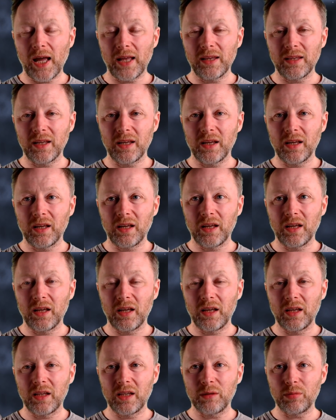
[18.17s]
And
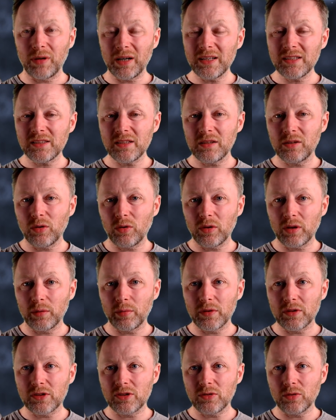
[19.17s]
they were actually talking
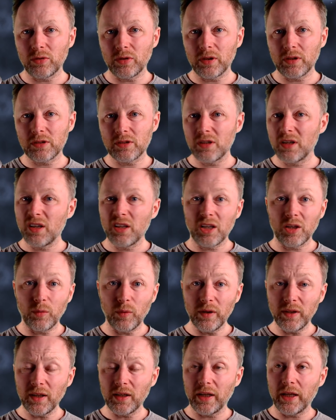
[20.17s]
about stories that
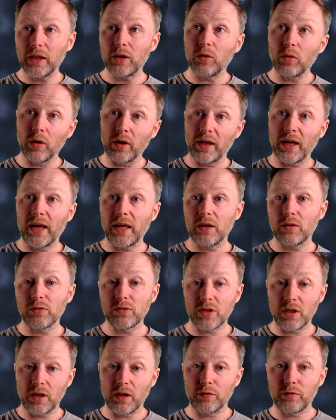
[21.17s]
weren't like, oh, a guy
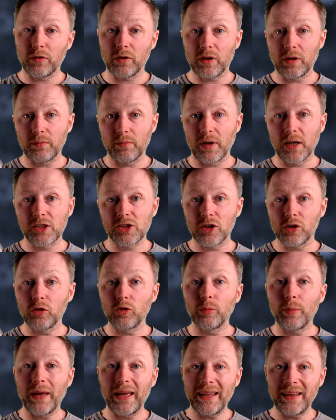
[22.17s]
goes into a fucking
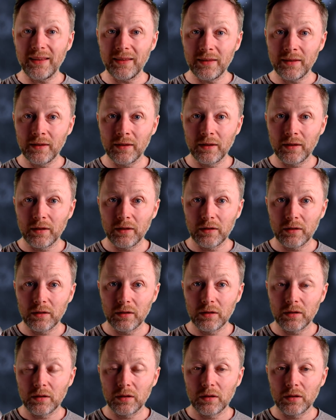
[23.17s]
magical painting.
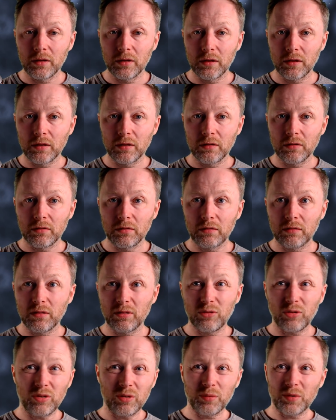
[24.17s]

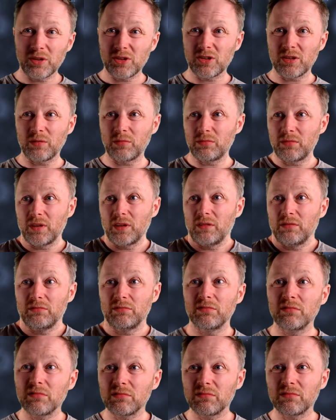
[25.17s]
They're talking about something that
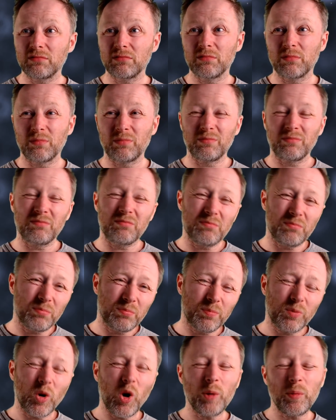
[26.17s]

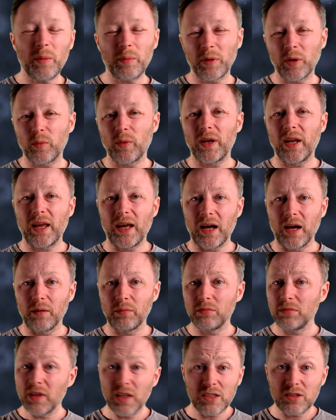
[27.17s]
probably wouldn't
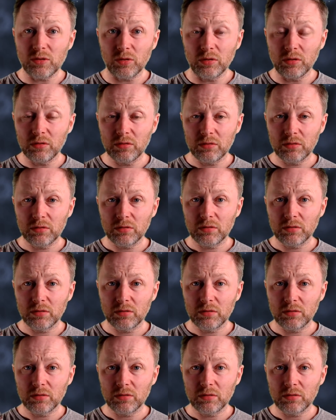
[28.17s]
happen, that's all.